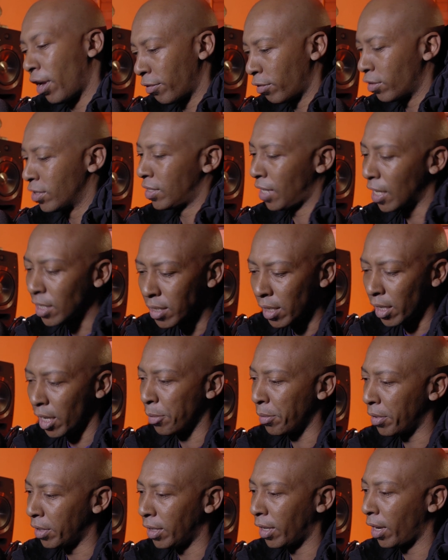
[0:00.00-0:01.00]
because that's the
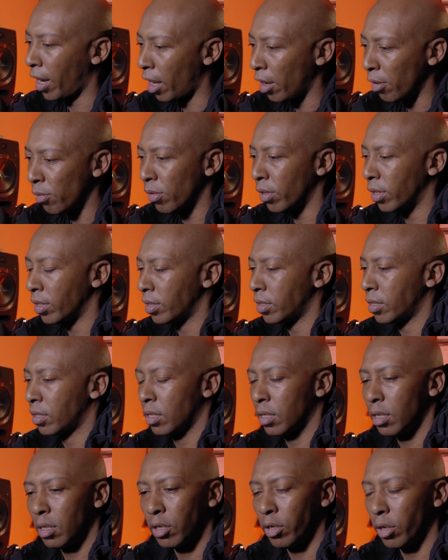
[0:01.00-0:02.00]
camera that I was
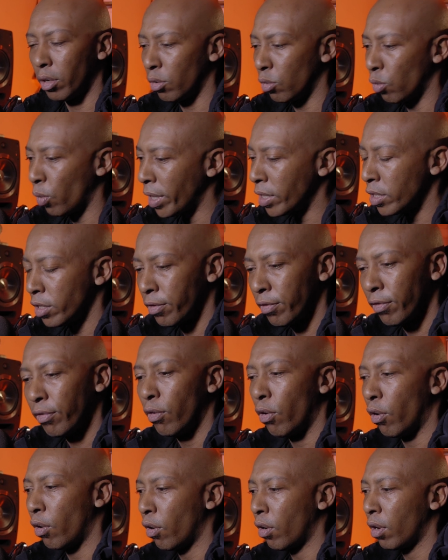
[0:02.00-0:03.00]
waiting
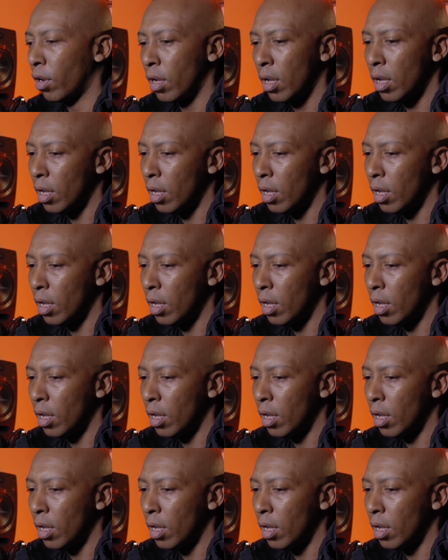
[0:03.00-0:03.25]
for